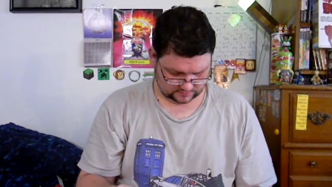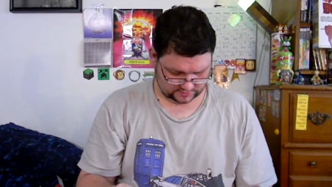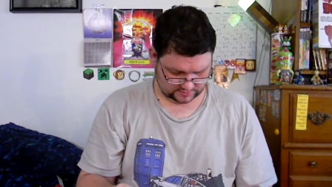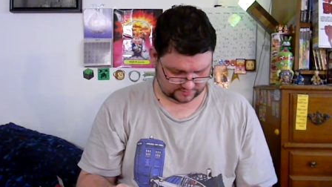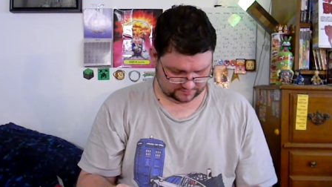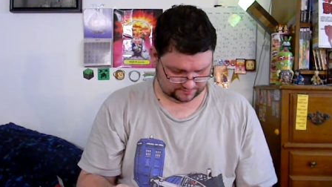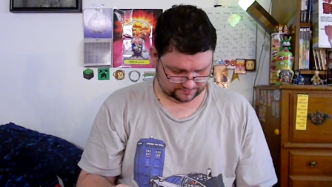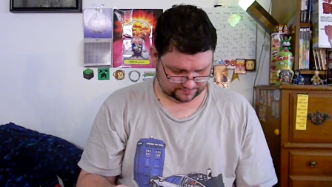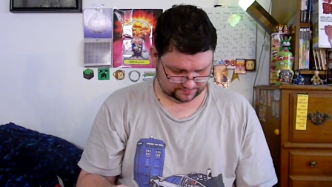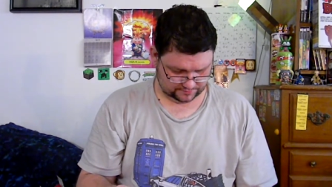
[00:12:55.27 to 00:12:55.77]
which
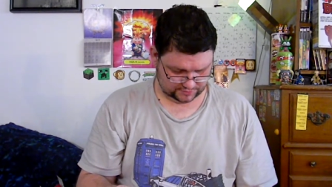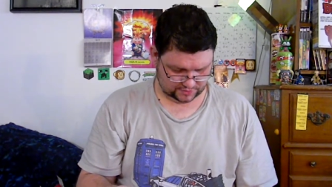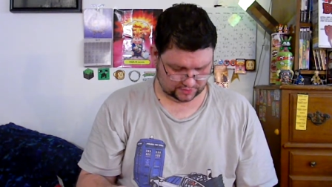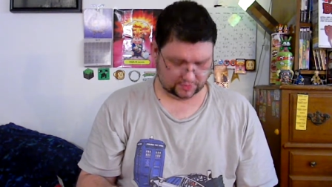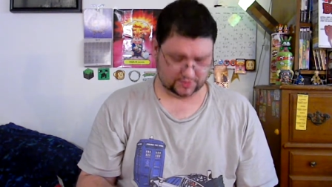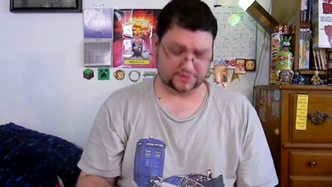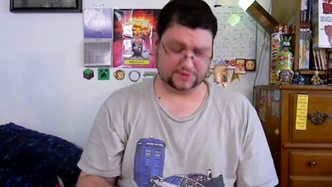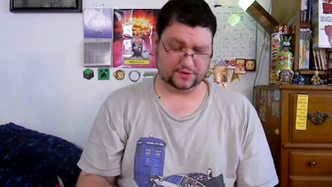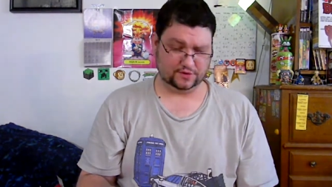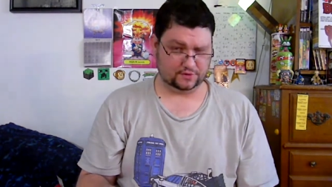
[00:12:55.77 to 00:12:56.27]
I'm
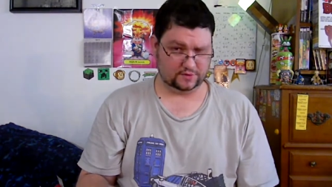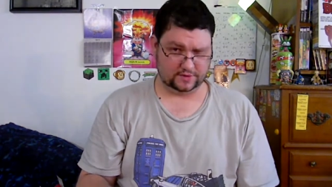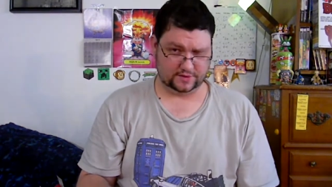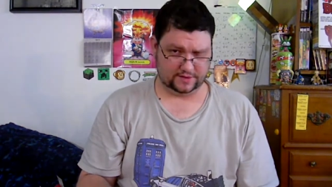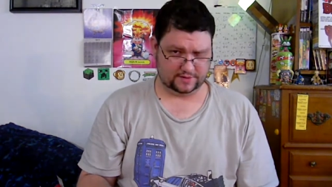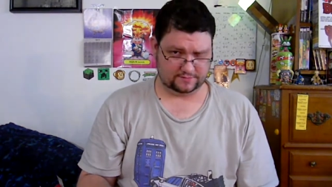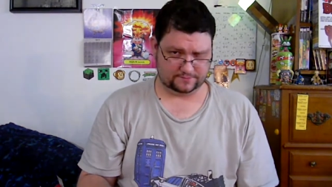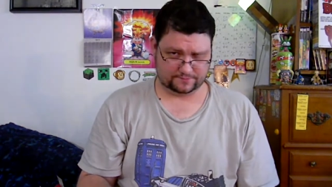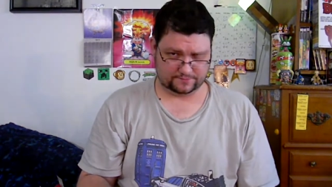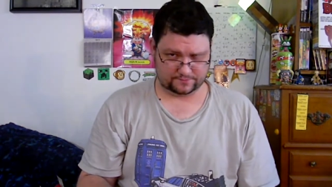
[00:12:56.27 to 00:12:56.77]
sure is
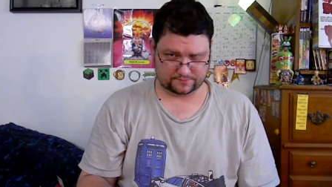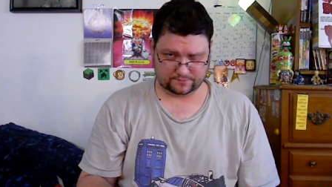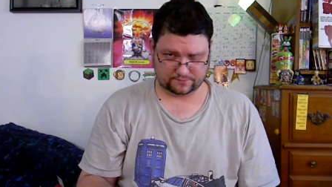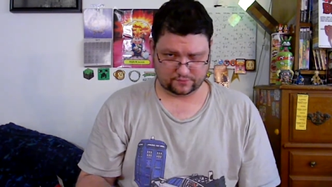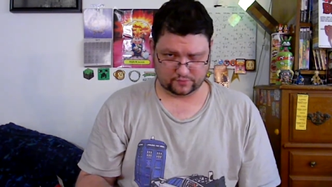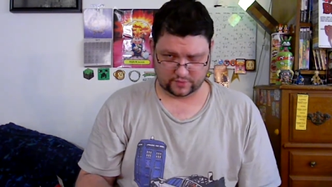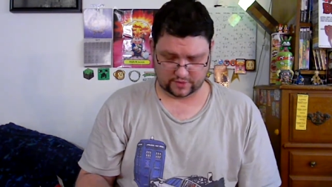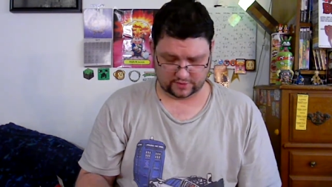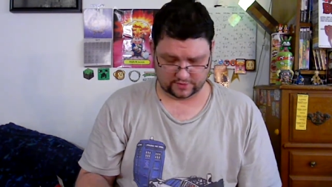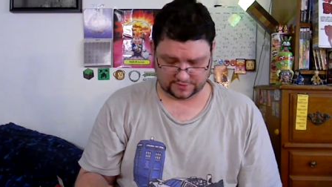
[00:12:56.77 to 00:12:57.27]
totally
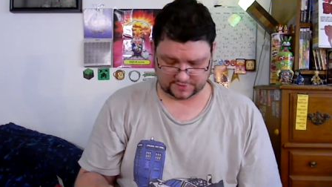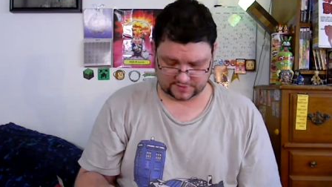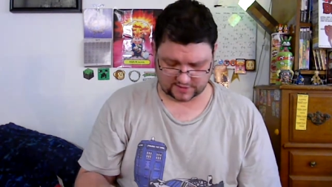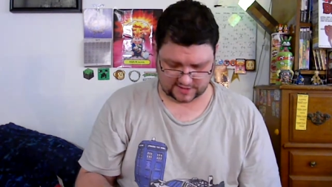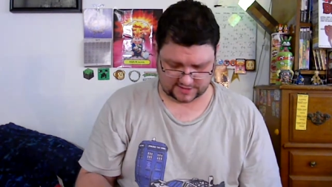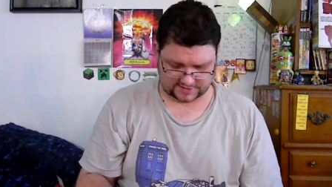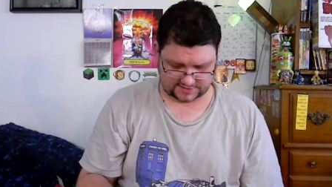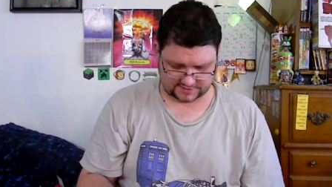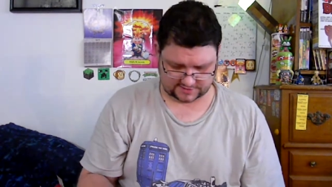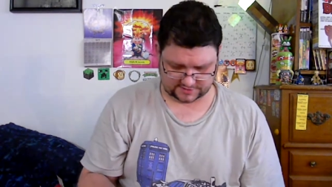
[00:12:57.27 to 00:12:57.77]
wearing those
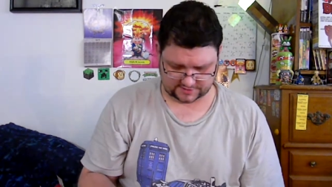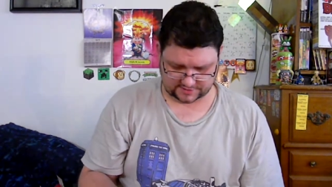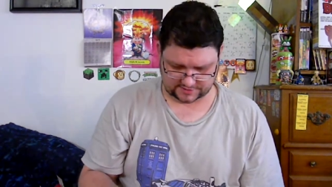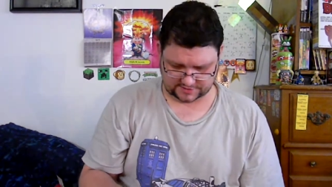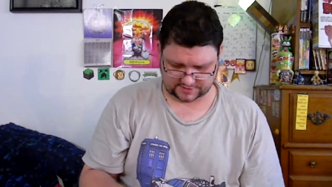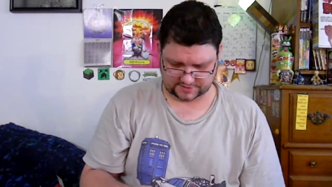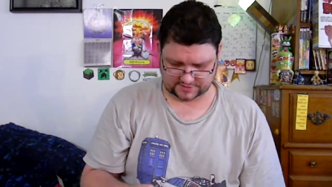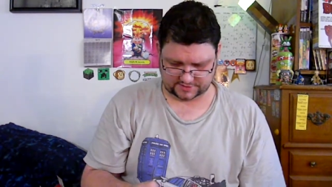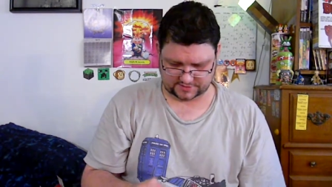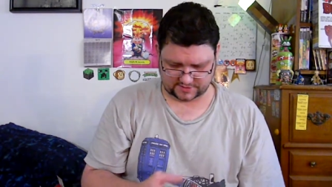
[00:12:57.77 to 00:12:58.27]
glasses because
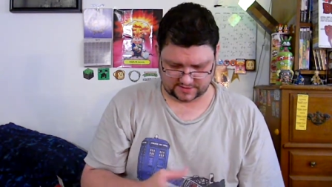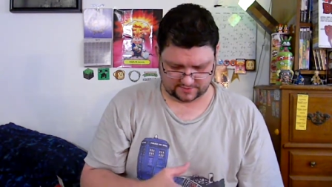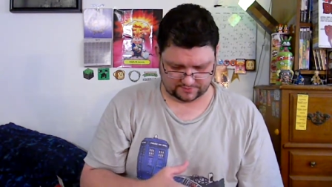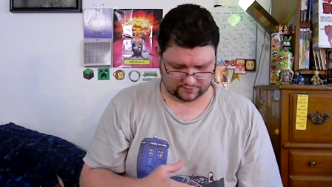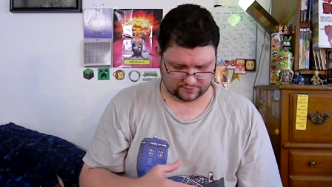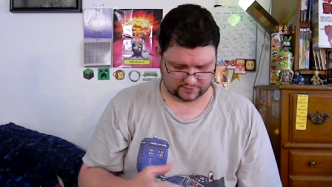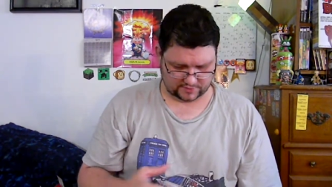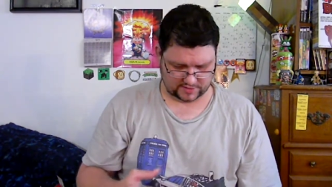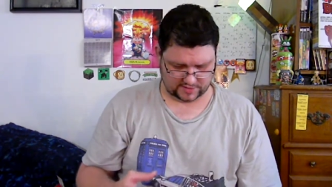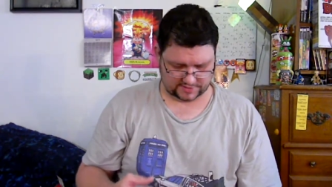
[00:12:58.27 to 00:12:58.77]
she's got
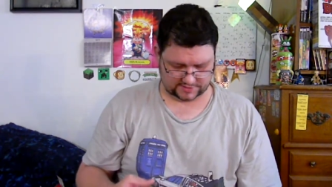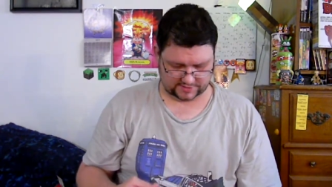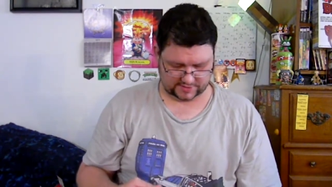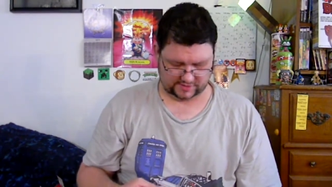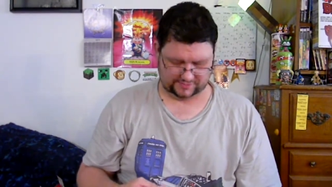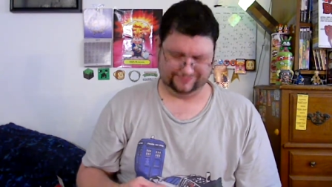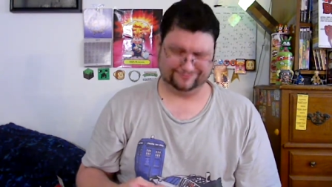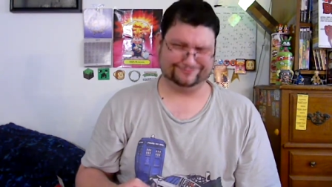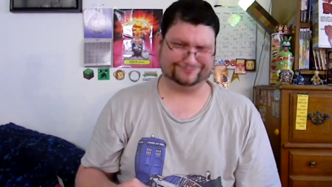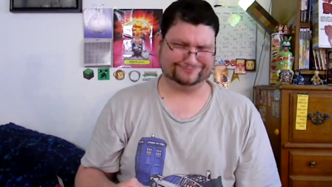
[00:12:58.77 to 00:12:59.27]
poor eyesight.